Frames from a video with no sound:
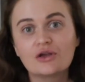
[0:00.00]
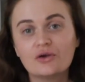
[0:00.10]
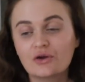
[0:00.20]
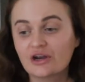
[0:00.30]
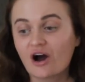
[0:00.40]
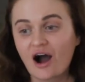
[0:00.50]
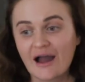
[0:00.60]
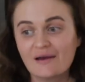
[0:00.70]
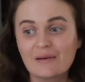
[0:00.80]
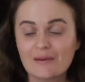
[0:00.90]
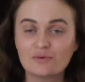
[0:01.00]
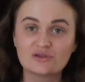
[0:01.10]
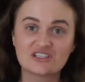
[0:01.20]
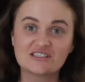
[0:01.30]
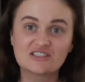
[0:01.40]
You can hire people
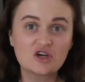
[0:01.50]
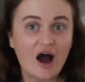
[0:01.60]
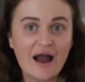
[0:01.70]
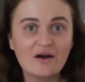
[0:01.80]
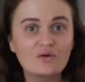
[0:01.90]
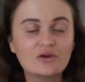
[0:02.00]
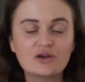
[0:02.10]
to style,